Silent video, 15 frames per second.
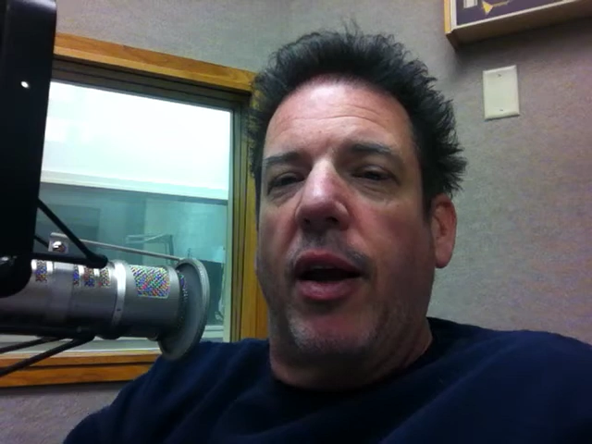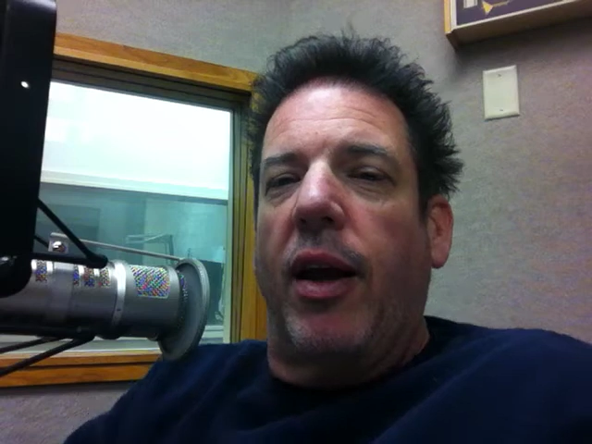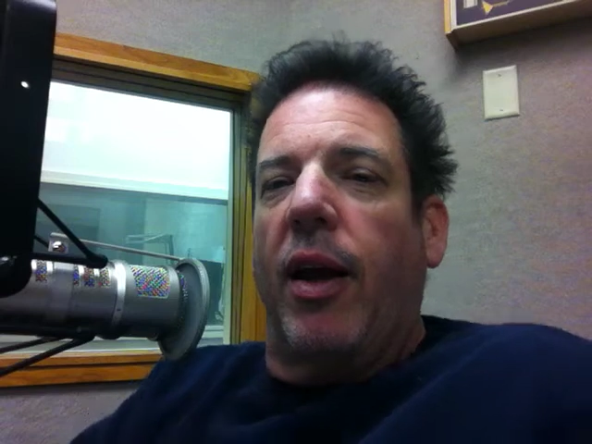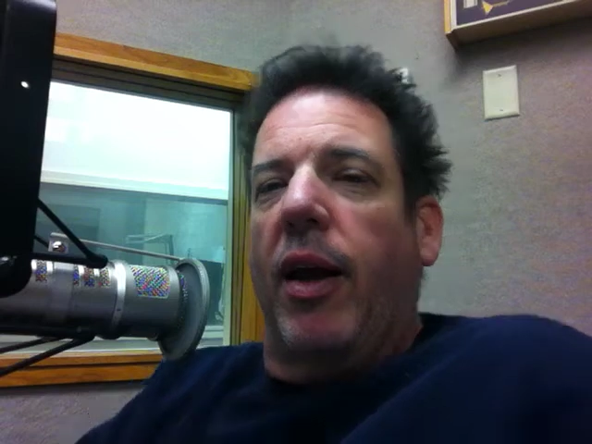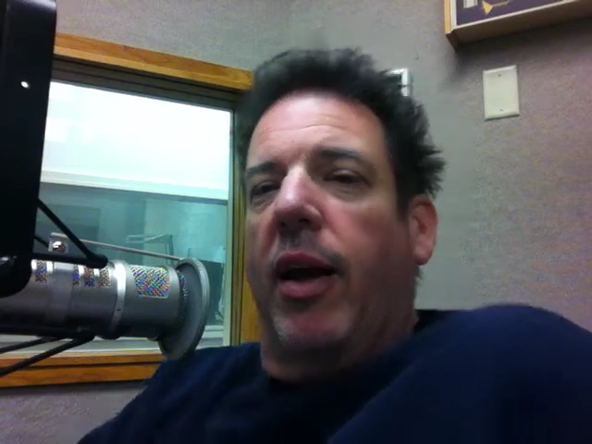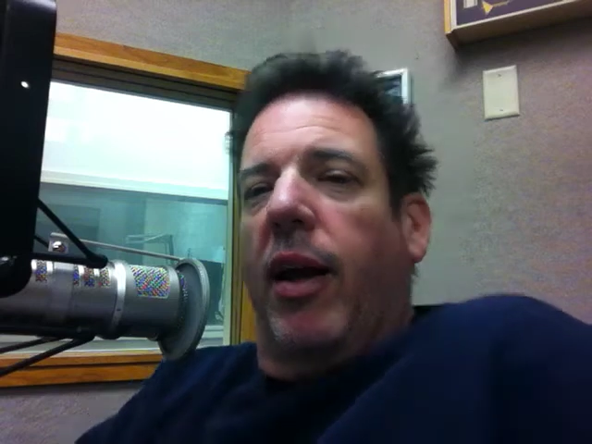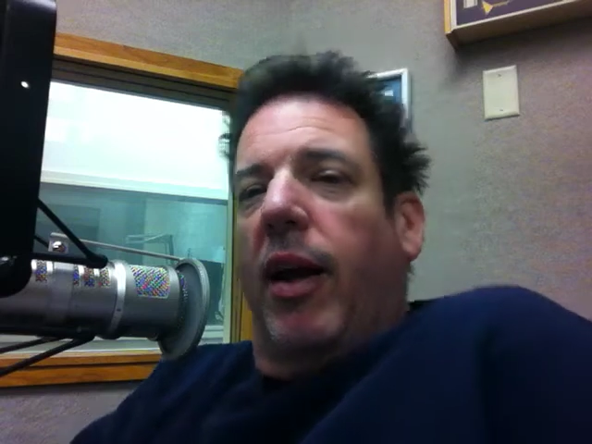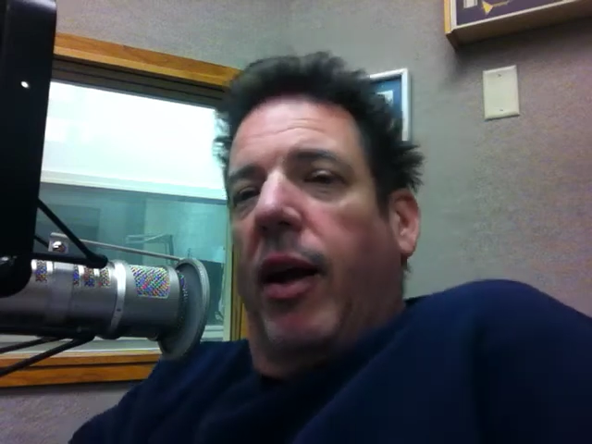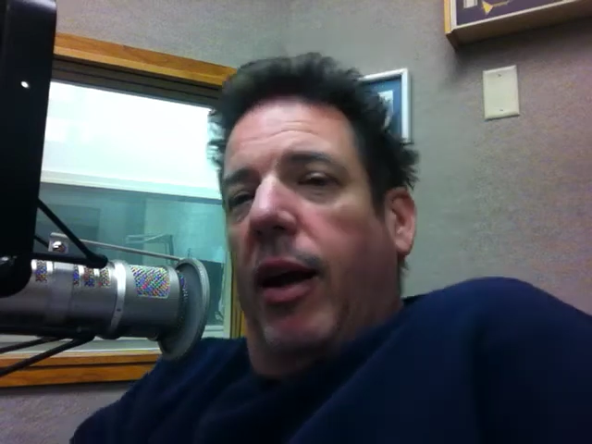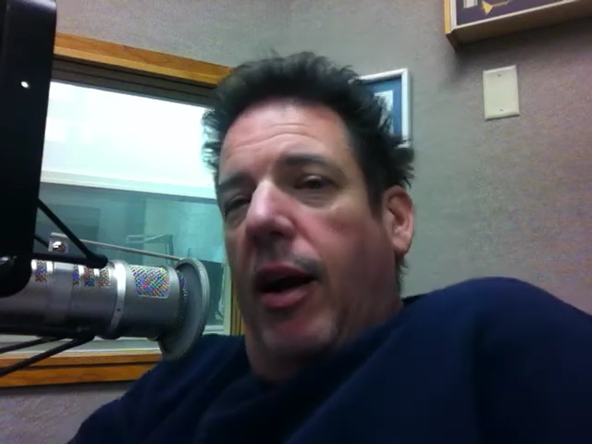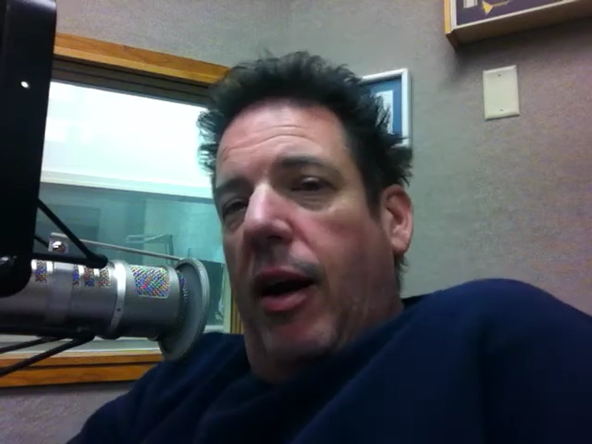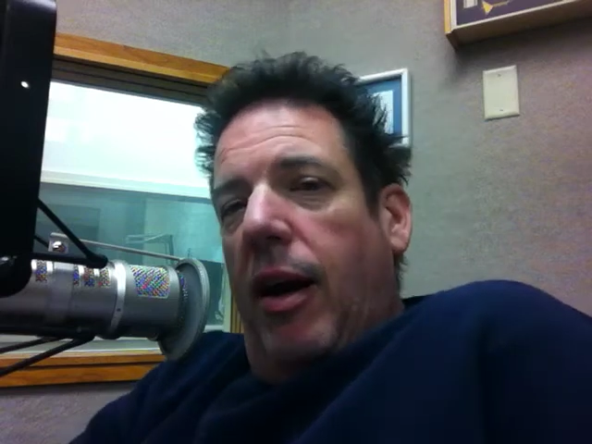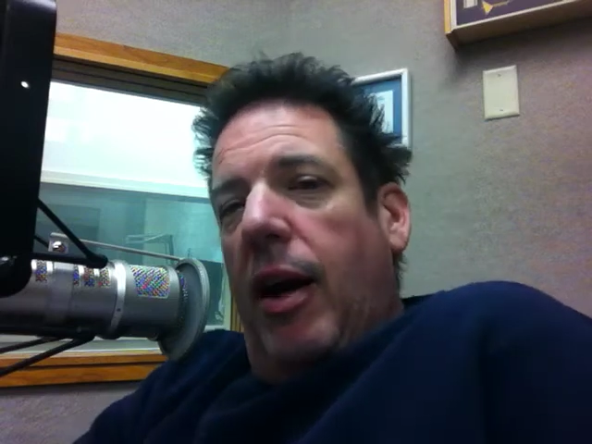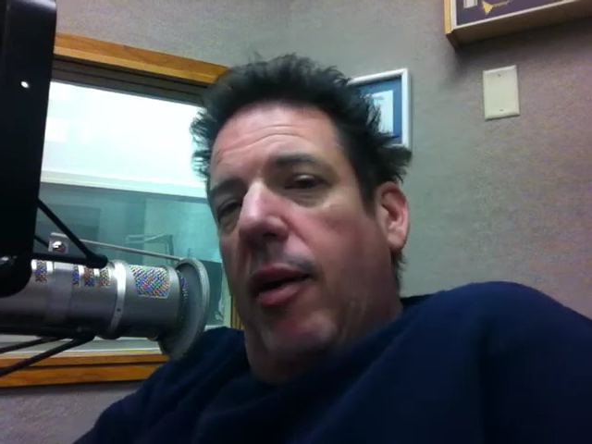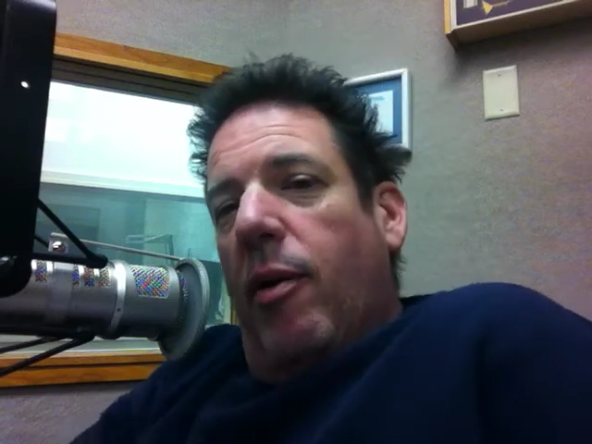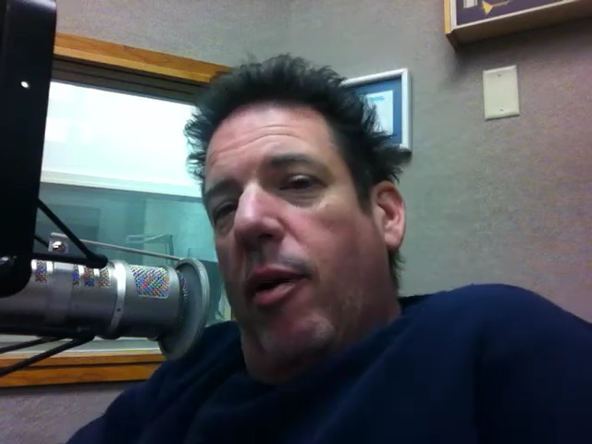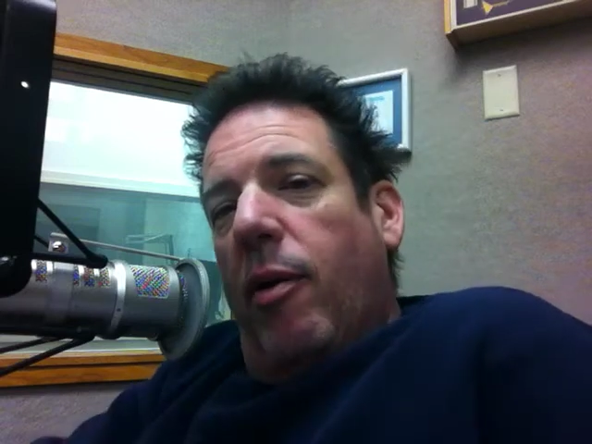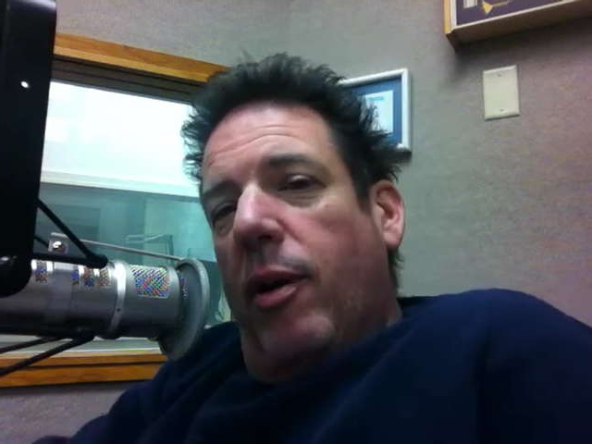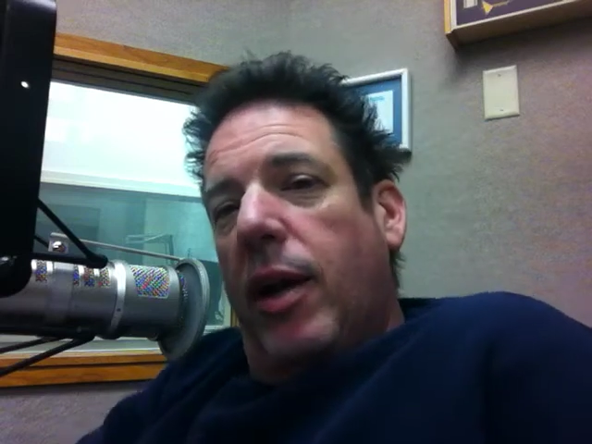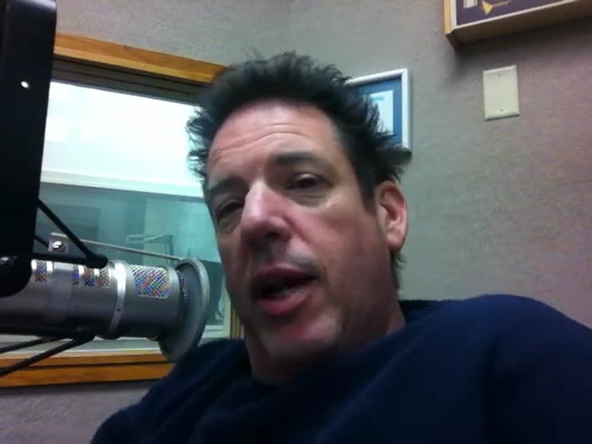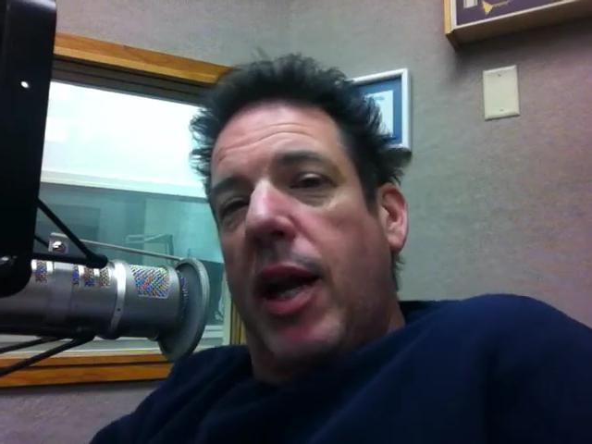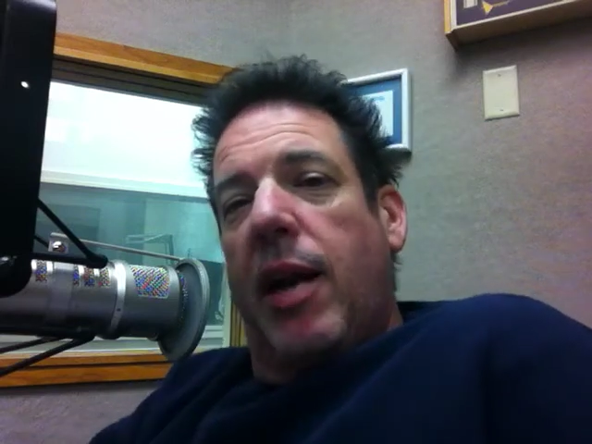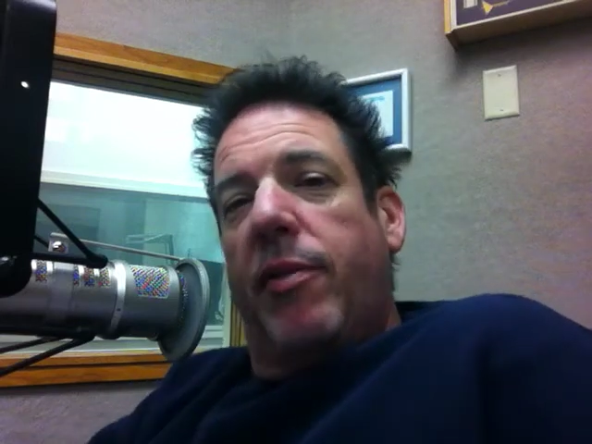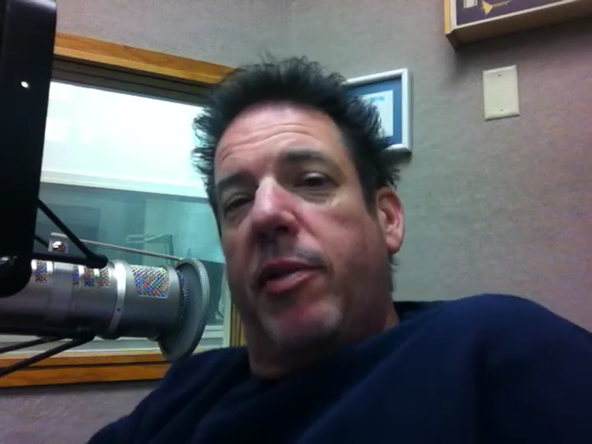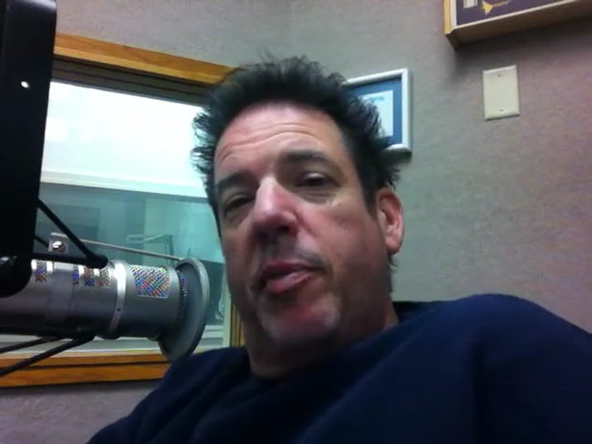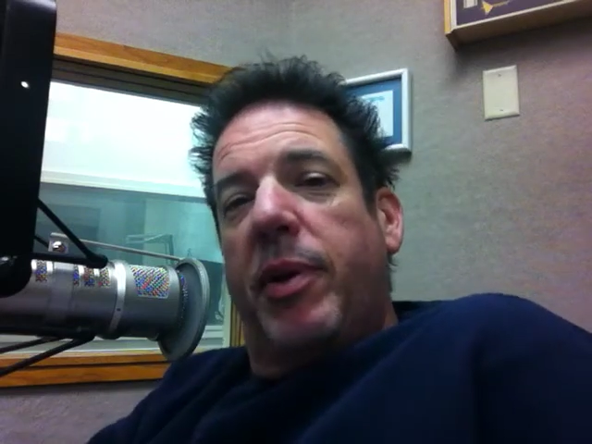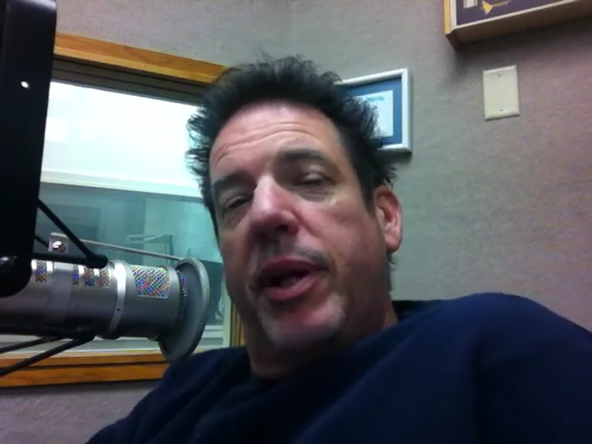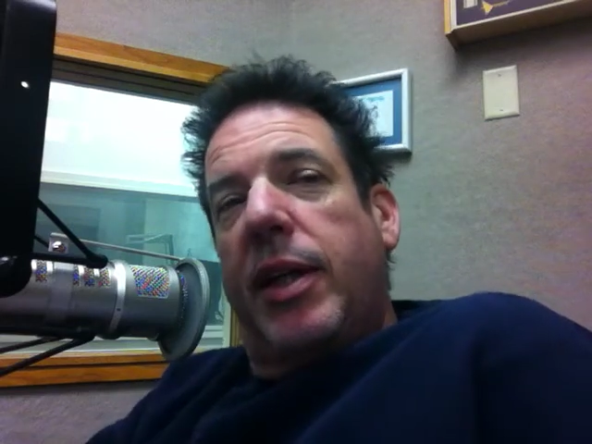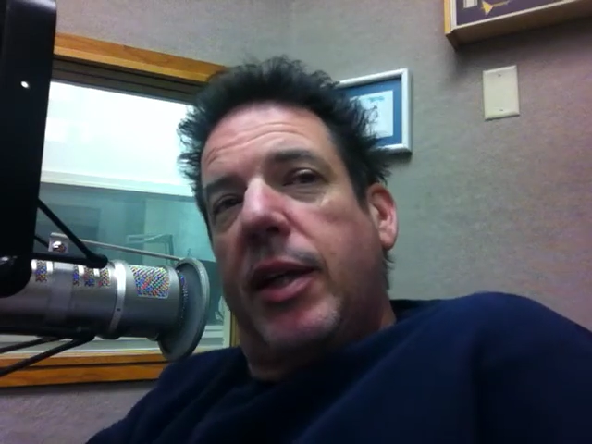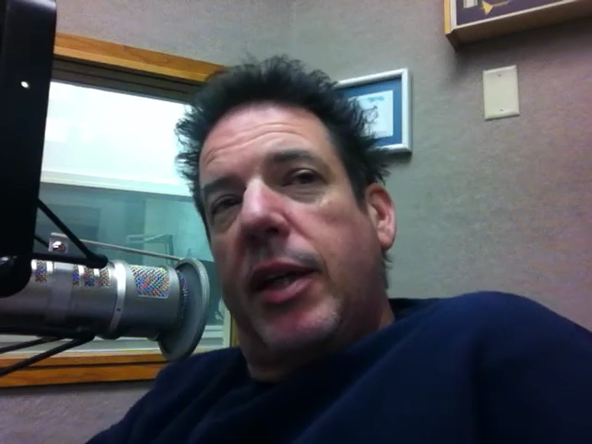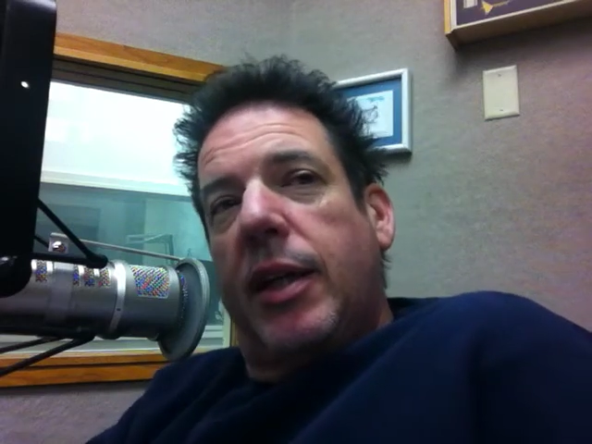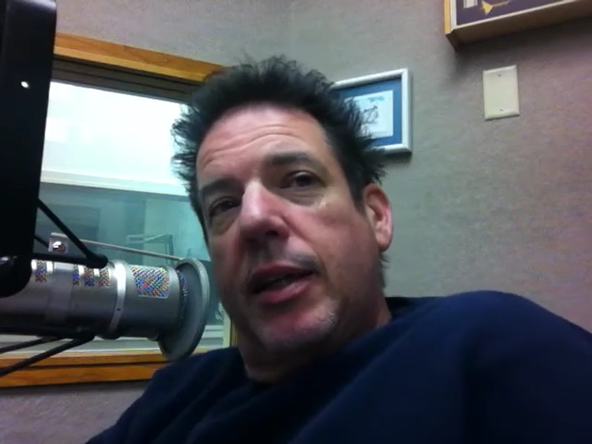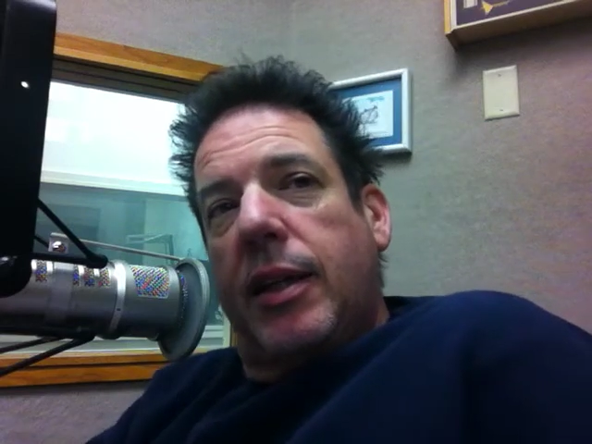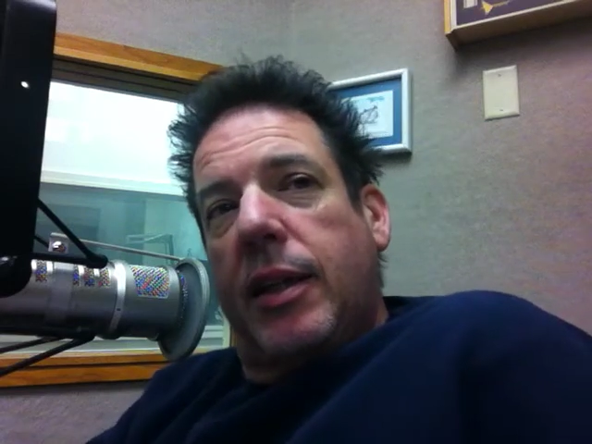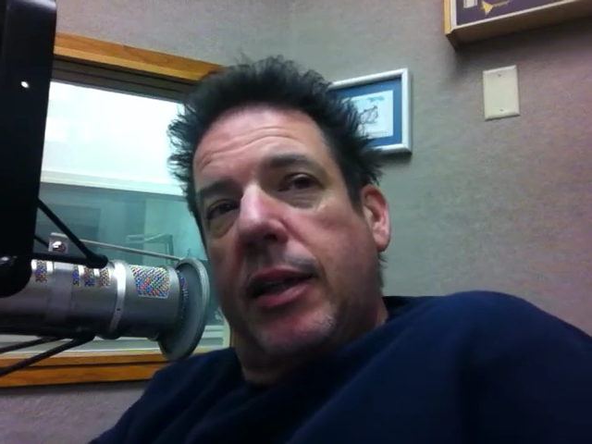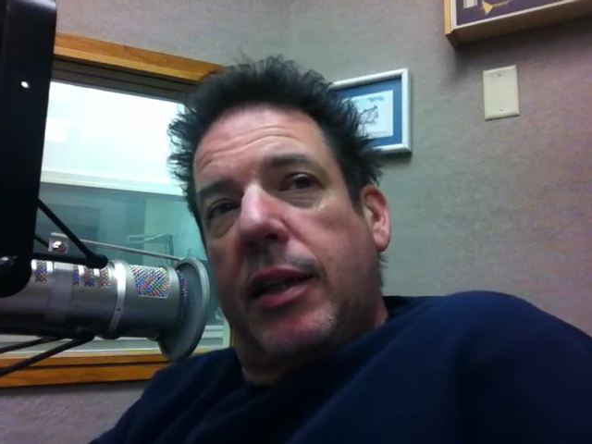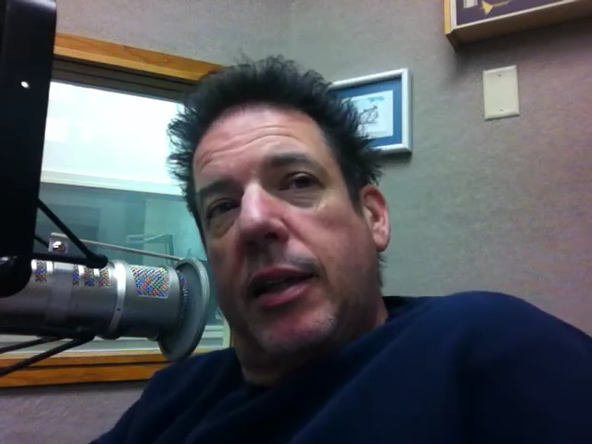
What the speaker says: Alright, well, we're gonna have to be good.